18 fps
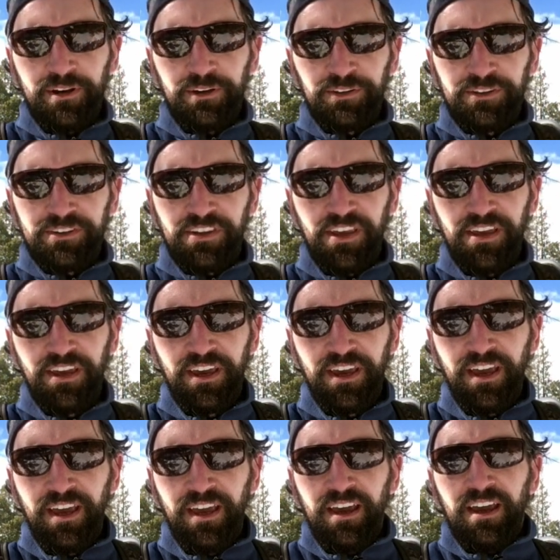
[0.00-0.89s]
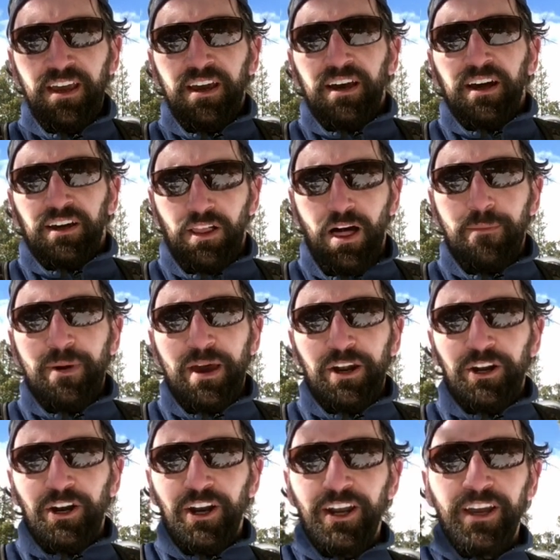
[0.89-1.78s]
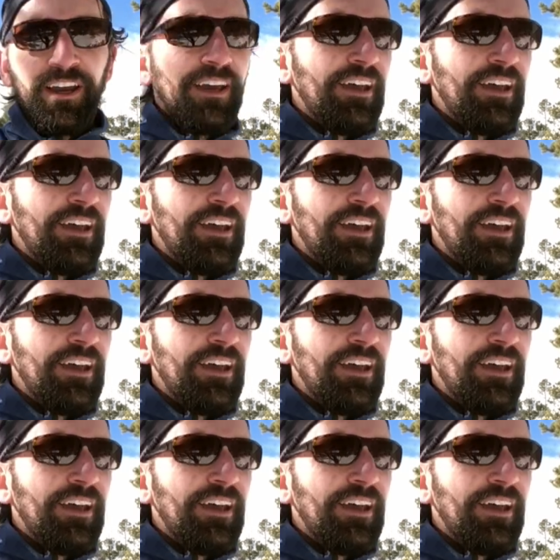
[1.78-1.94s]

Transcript: hills a lot better.